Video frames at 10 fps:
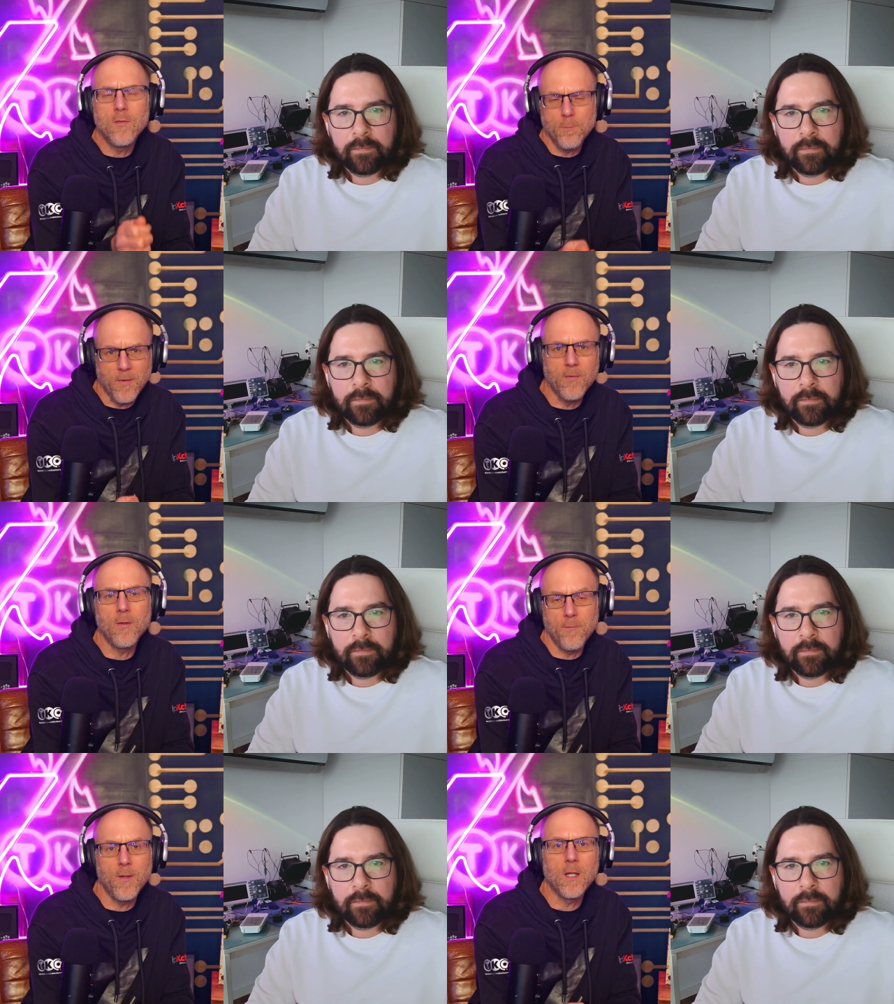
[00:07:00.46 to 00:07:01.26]

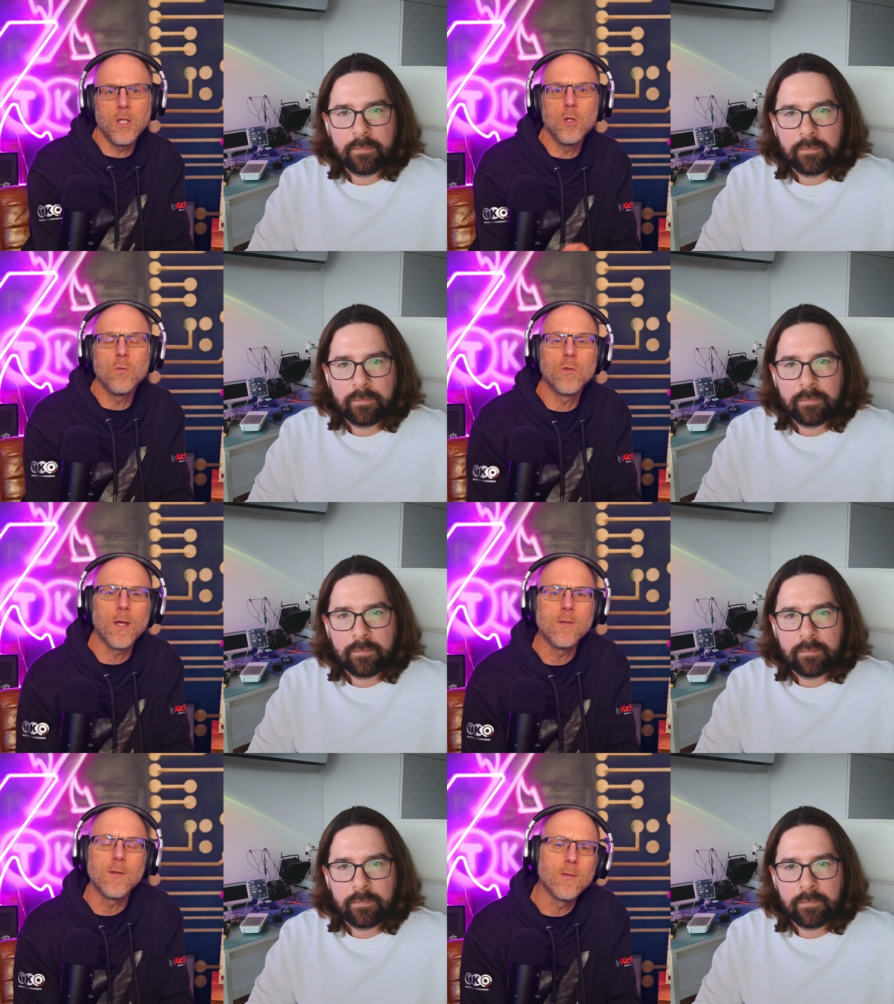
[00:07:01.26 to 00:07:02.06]
Speaker 1: specific use
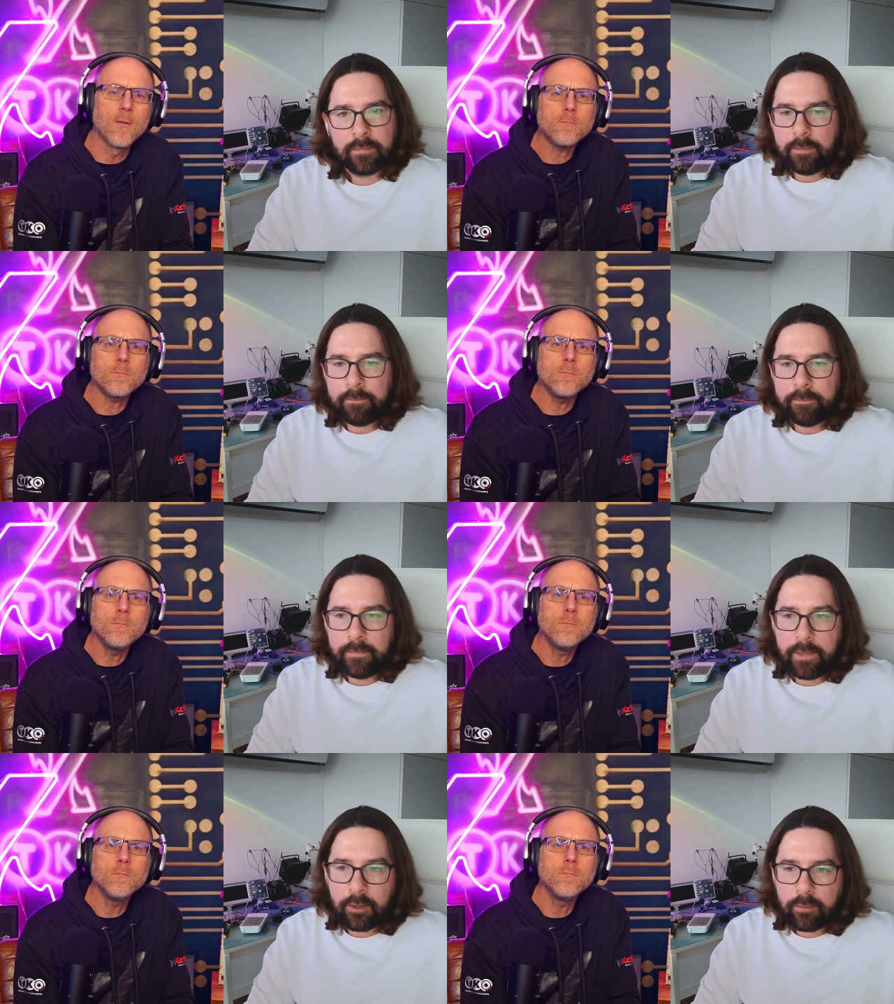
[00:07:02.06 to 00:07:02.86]
cases?
Speaker 2: Um,
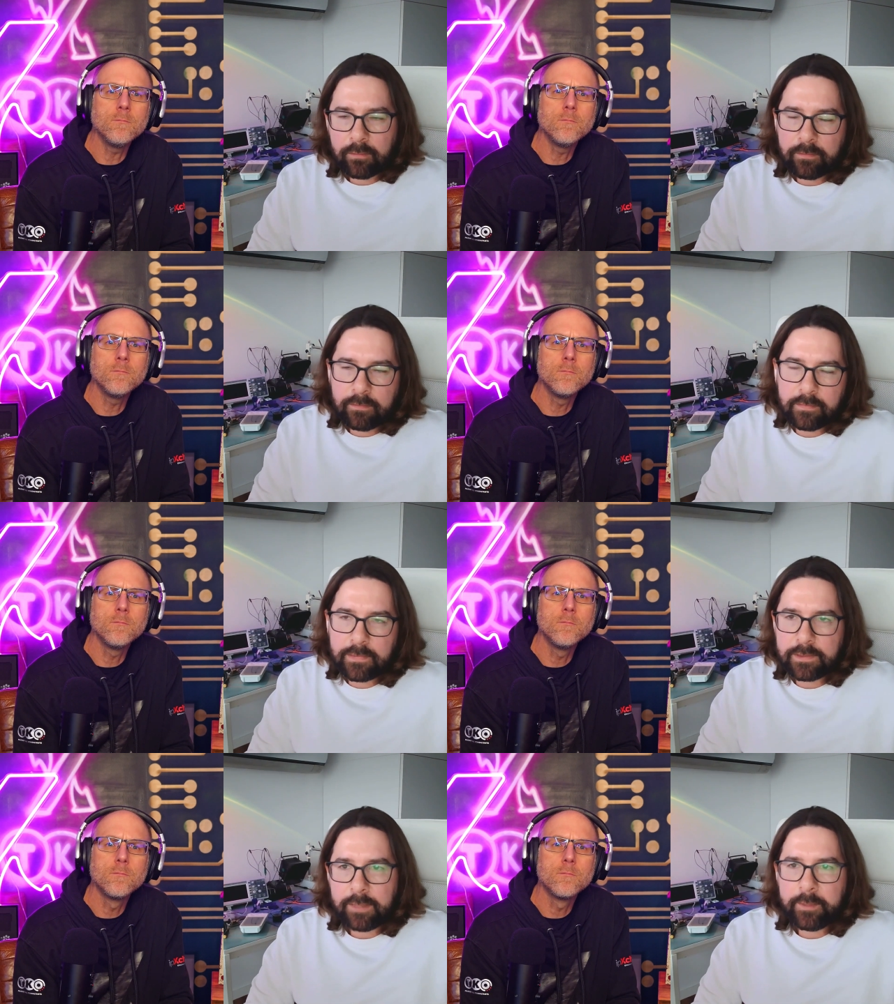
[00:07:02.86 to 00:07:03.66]
no.
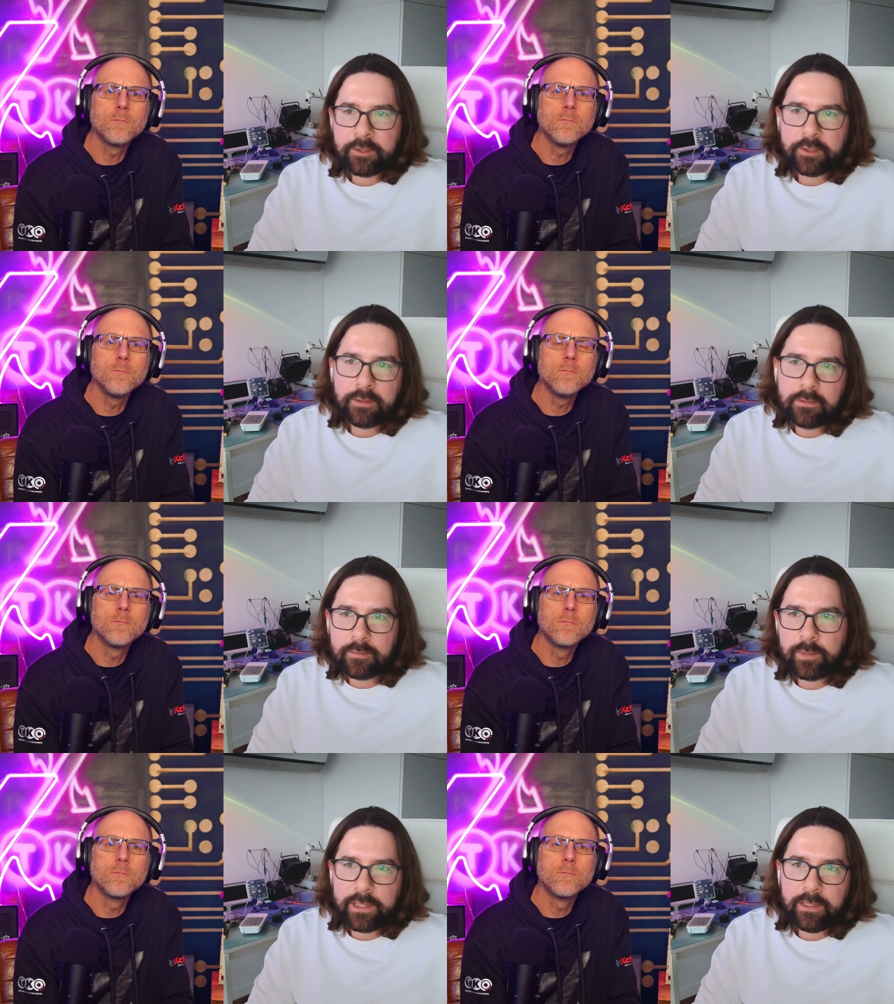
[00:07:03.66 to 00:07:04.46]
As I mentioned,
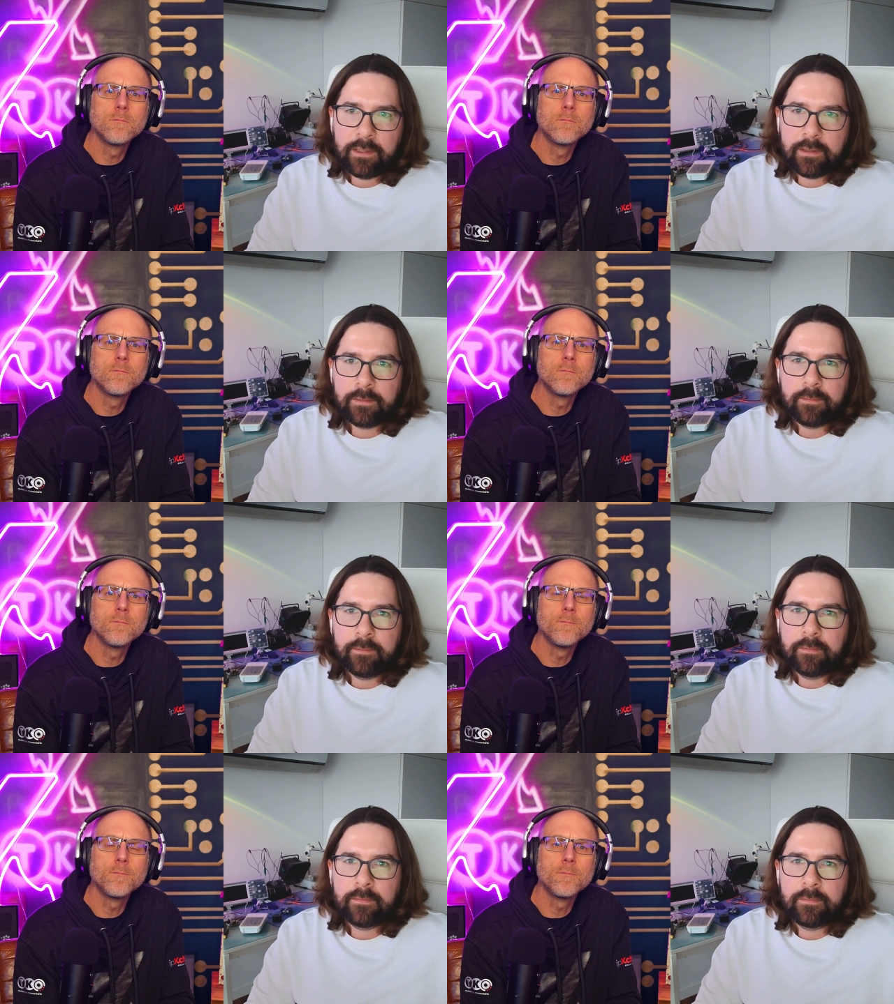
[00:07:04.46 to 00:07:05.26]
we uh,
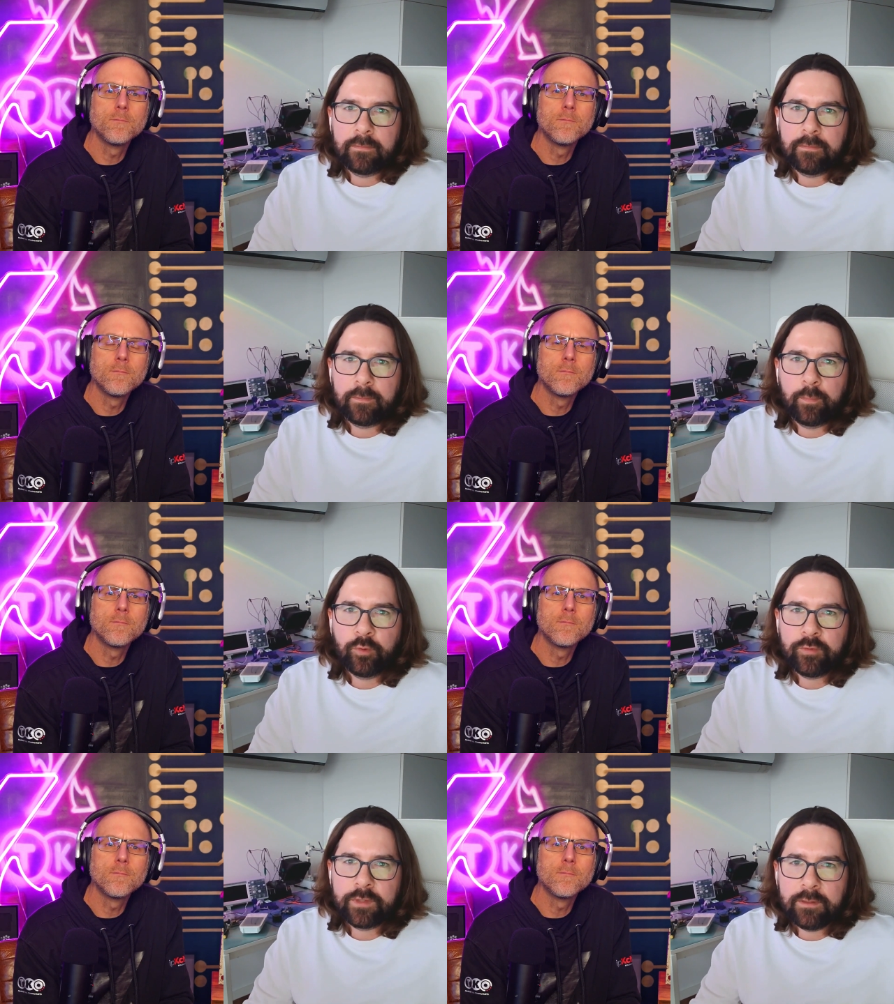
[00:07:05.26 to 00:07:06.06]
mm,
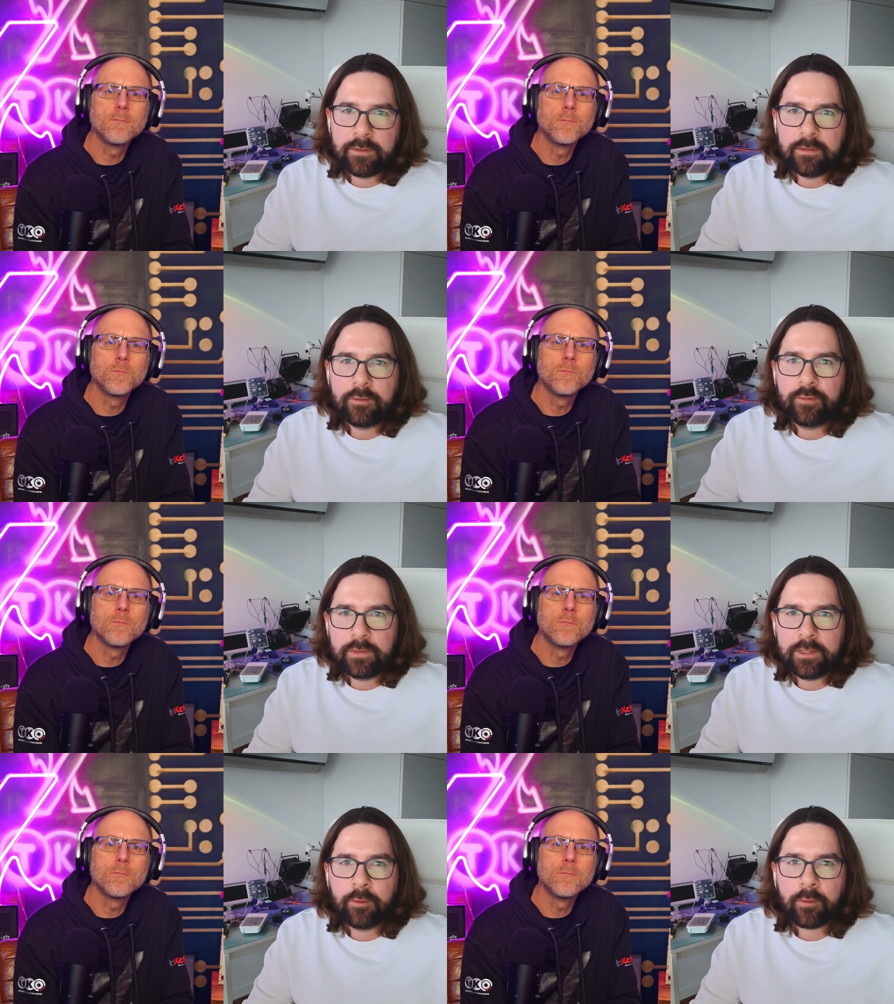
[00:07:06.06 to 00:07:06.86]
put
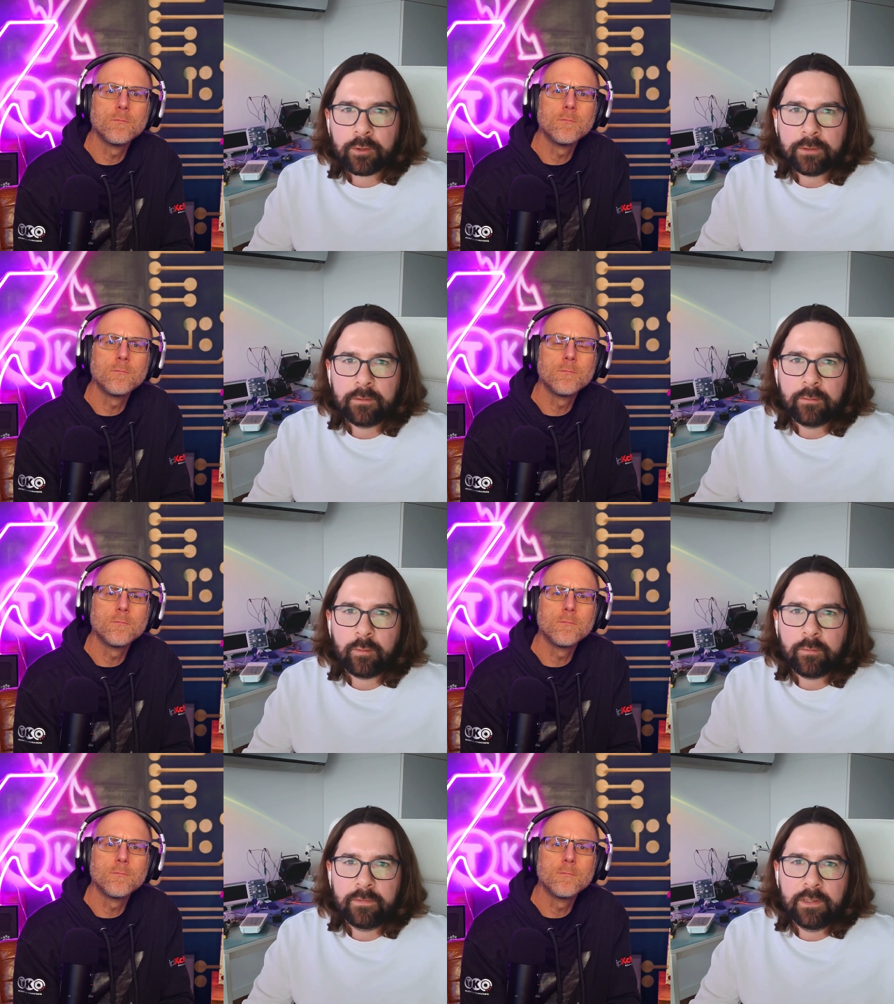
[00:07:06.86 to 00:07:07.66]
into the core
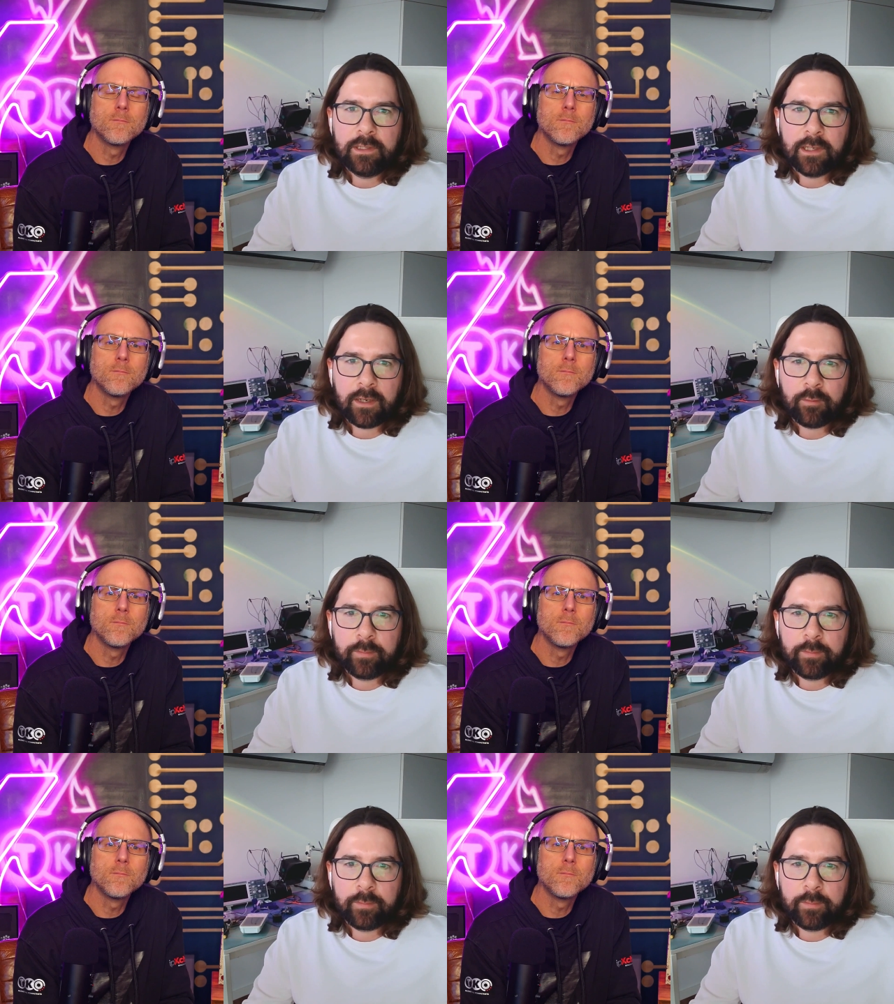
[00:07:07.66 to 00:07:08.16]
of the